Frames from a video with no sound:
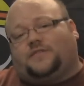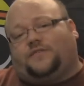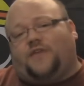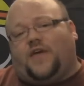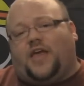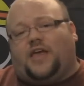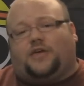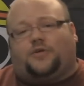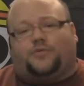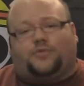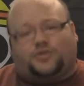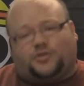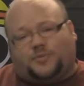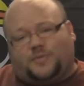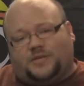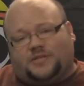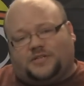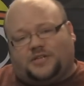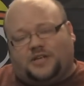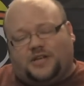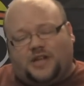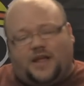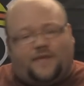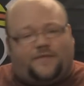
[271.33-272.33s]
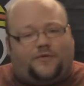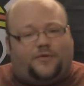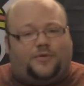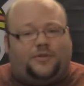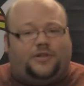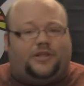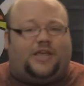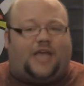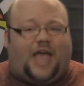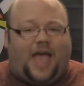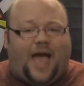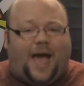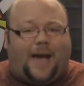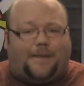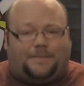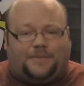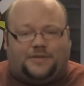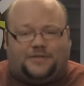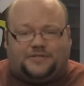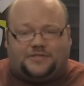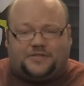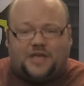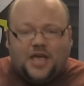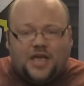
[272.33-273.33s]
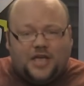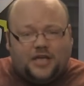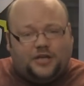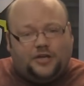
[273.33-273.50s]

fake, which means it never really happens.